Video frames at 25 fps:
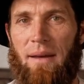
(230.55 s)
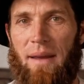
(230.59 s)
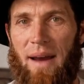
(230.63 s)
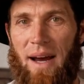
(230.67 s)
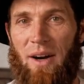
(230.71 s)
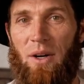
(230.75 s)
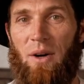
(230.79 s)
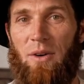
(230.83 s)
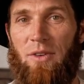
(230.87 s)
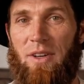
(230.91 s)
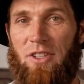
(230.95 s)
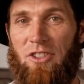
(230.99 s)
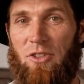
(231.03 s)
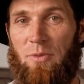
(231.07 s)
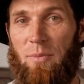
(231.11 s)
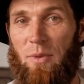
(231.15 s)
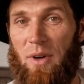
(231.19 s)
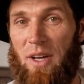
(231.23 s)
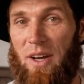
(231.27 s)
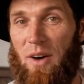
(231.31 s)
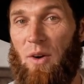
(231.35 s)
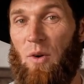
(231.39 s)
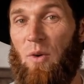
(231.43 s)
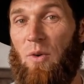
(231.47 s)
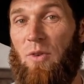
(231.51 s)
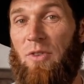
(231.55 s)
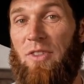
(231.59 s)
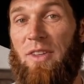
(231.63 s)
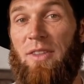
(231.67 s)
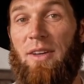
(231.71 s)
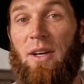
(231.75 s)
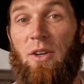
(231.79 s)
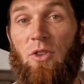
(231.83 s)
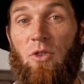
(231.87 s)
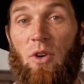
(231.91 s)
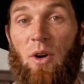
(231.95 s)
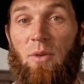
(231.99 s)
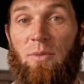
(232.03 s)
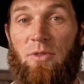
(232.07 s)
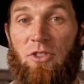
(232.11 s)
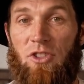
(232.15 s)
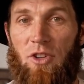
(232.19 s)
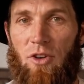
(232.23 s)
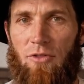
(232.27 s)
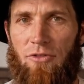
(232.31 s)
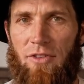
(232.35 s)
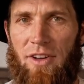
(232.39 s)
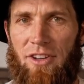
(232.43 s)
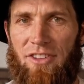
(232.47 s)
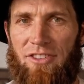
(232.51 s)
and on the spray holes in the drum
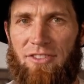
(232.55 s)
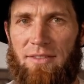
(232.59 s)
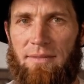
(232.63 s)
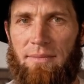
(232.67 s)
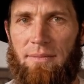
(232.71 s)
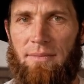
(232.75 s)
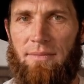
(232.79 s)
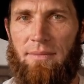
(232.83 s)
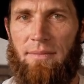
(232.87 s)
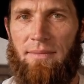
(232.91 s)
surface.